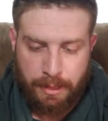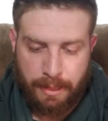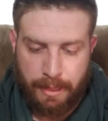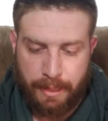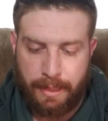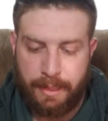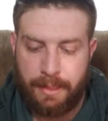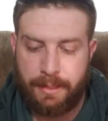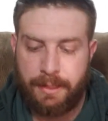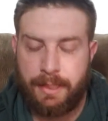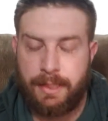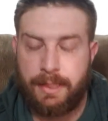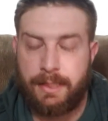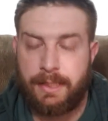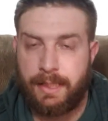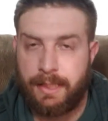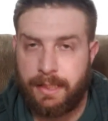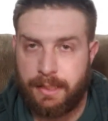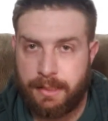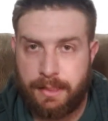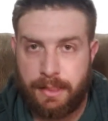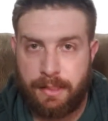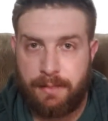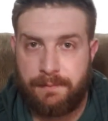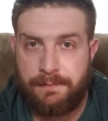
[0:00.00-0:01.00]
And they
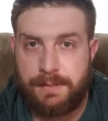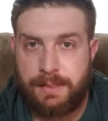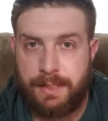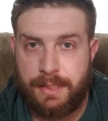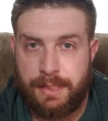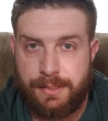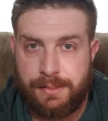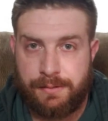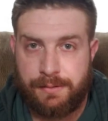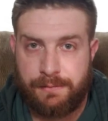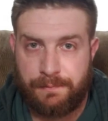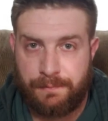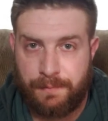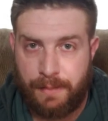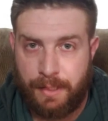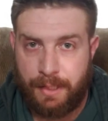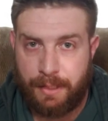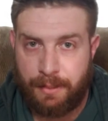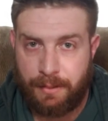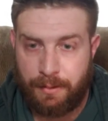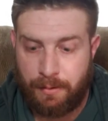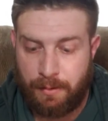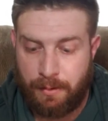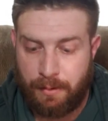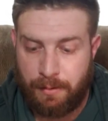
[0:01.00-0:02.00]
can confiscate your
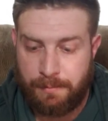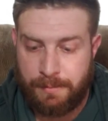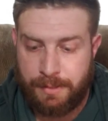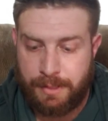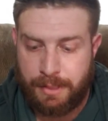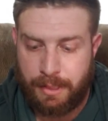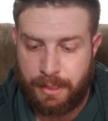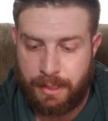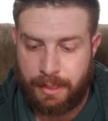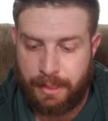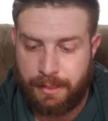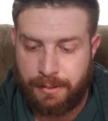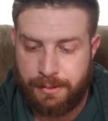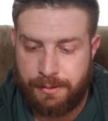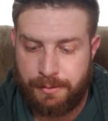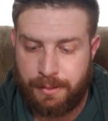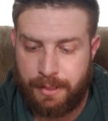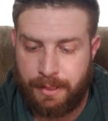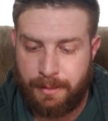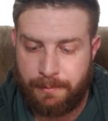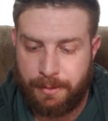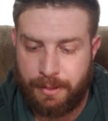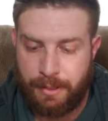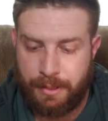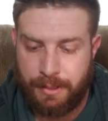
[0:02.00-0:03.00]
firearms and your
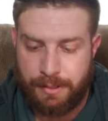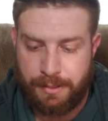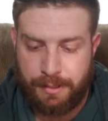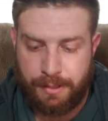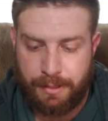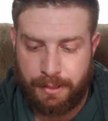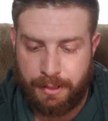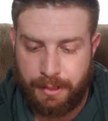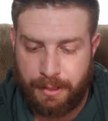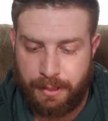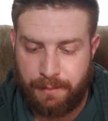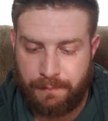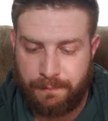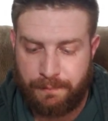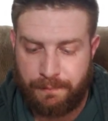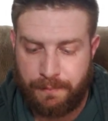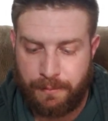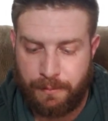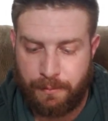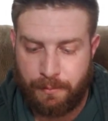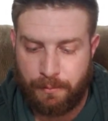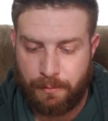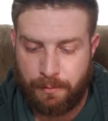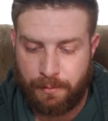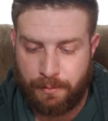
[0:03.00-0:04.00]
ammunition if
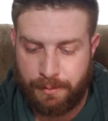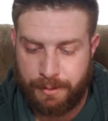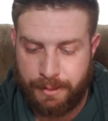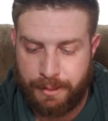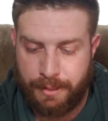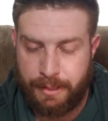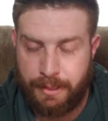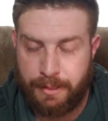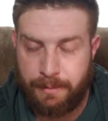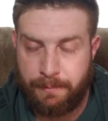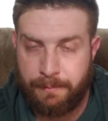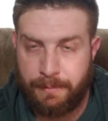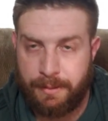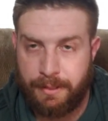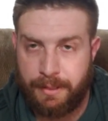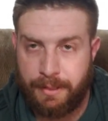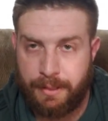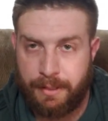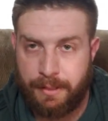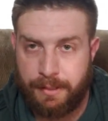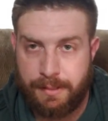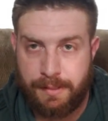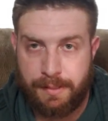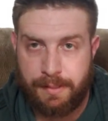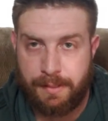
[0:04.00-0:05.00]
you're deemed
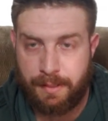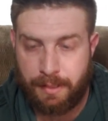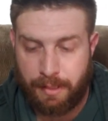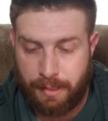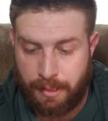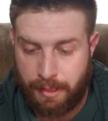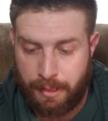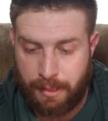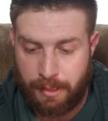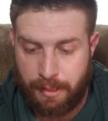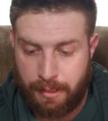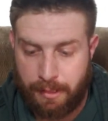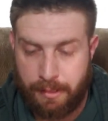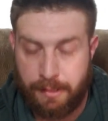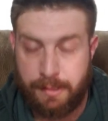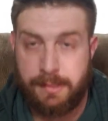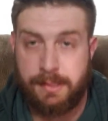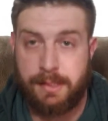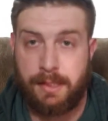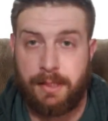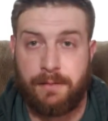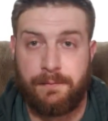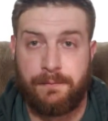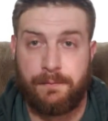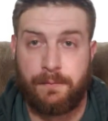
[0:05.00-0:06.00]
an
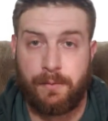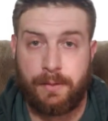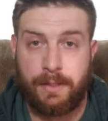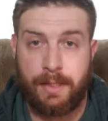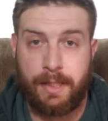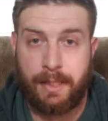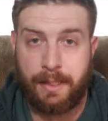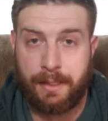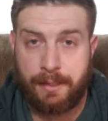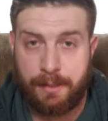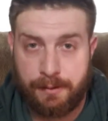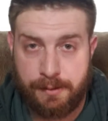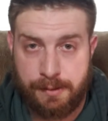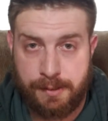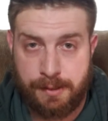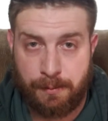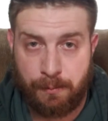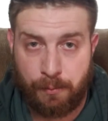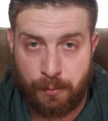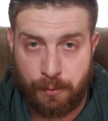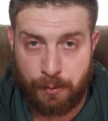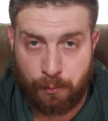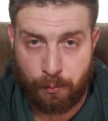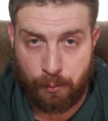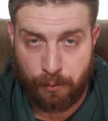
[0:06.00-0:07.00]
unsafe or not
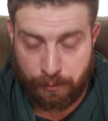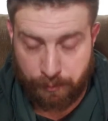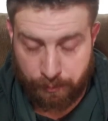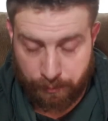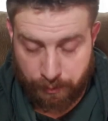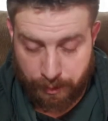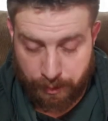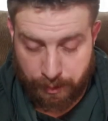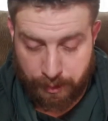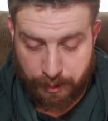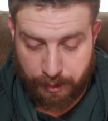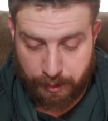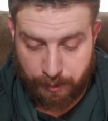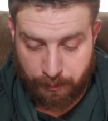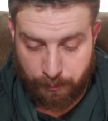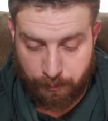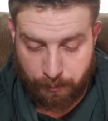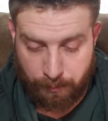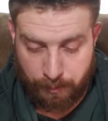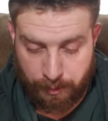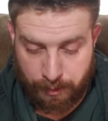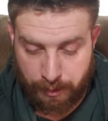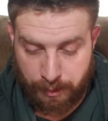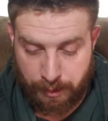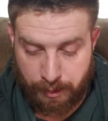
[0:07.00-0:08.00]
someone worth
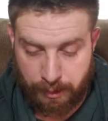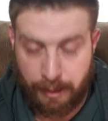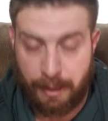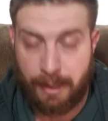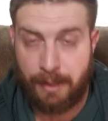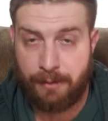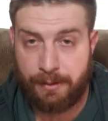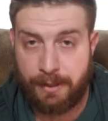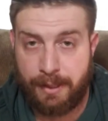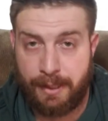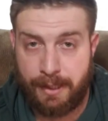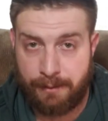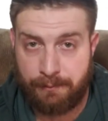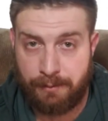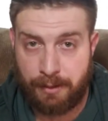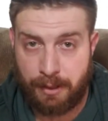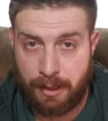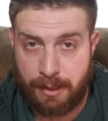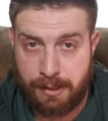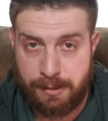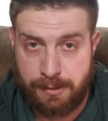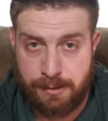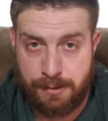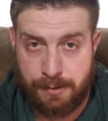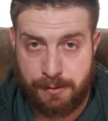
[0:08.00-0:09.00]
allowed to have a
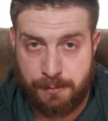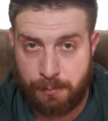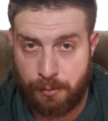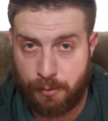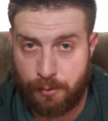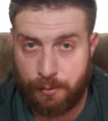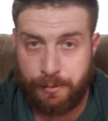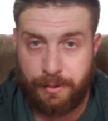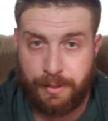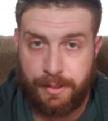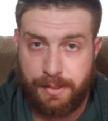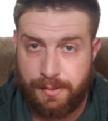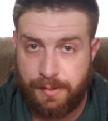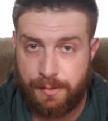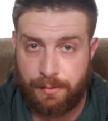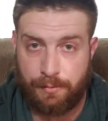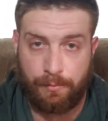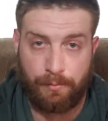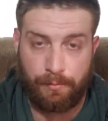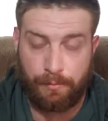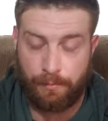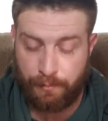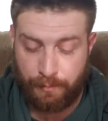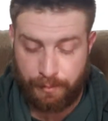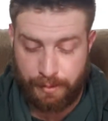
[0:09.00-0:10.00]
license per these
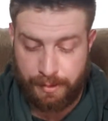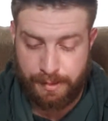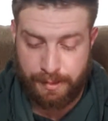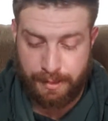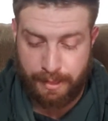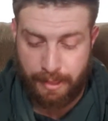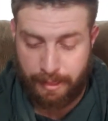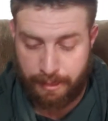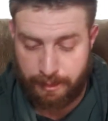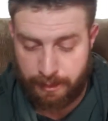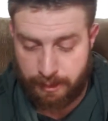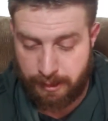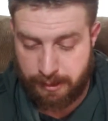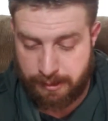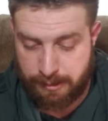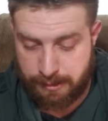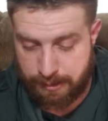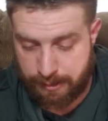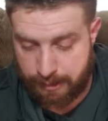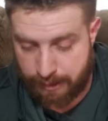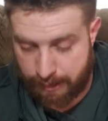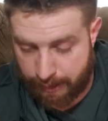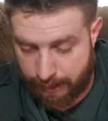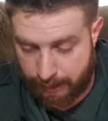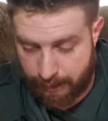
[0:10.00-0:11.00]
guidelines that
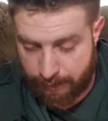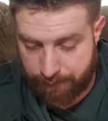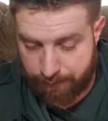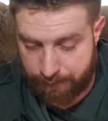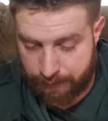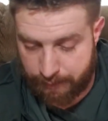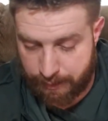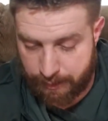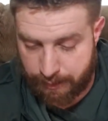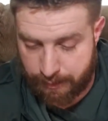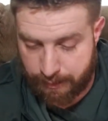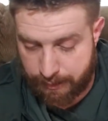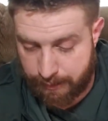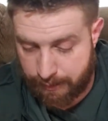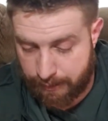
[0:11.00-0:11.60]
they have in